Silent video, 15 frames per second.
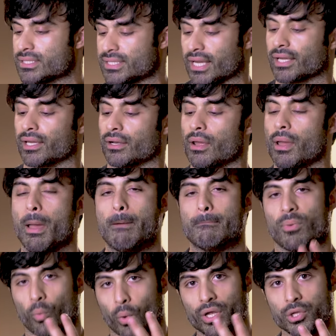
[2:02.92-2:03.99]
a second.
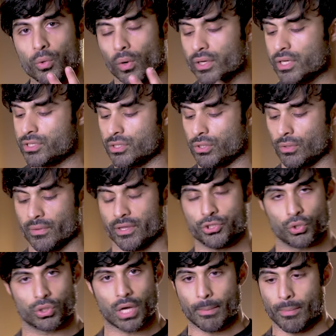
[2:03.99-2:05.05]
But what you want to do is
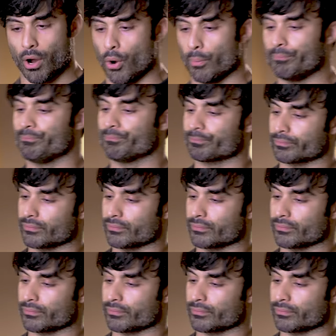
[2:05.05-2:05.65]
you come home,